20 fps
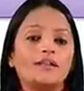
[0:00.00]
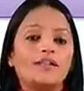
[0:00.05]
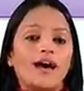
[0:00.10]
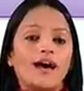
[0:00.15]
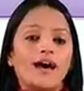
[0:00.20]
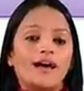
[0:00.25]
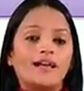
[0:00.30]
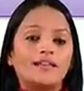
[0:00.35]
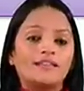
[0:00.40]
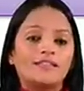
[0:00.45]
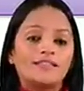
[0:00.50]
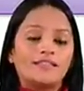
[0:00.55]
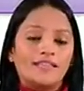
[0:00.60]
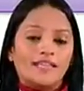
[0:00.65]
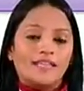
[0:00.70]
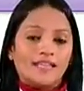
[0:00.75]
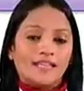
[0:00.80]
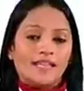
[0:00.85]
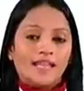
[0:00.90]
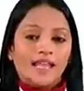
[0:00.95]
does,
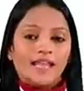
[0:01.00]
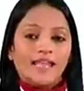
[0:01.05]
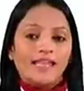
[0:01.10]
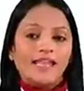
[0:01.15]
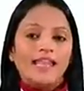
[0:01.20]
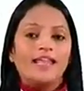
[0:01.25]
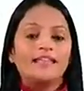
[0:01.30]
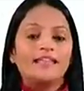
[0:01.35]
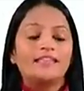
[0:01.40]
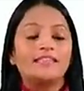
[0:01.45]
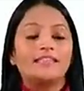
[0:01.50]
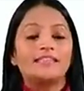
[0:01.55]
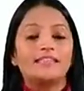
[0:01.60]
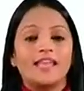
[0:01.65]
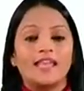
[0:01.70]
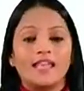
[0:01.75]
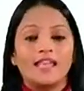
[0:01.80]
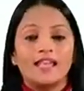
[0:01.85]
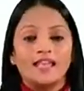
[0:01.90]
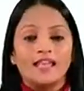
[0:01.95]
did. Let's
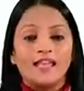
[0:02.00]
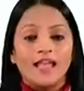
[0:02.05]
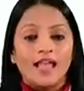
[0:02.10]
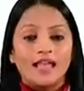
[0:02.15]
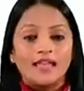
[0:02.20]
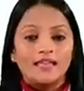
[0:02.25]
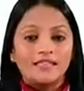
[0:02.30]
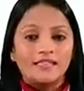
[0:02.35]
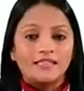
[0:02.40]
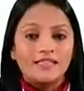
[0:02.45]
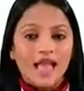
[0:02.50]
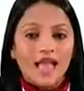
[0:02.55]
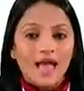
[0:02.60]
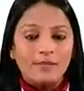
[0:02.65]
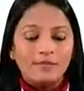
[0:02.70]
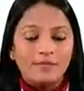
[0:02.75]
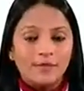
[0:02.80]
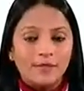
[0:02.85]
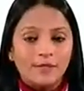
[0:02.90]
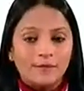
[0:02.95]
take an
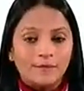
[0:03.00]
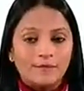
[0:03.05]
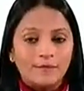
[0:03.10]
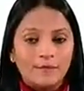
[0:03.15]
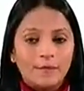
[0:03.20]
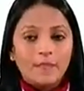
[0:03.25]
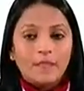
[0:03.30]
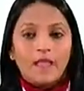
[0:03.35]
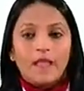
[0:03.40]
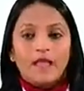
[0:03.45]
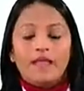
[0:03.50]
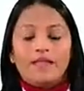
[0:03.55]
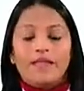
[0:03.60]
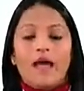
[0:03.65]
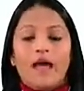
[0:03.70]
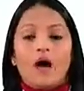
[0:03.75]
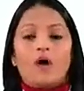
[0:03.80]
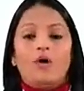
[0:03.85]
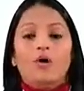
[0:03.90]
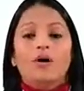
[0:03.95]
example.
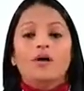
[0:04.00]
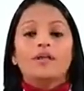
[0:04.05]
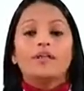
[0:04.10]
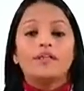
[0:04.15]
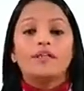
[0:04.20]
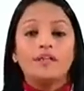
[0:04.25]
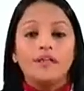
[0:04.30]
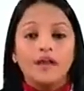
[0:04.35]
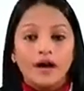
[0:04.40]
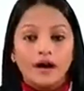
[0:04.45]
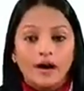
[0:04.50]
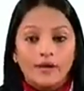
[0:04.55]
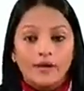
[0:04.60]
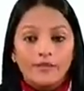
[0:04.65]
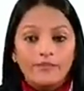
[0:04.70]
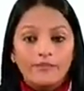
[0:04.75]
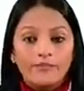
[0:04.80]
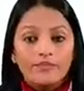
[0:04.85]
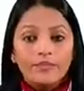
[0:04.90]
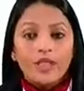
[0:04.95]
Now
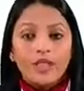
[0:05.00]
here,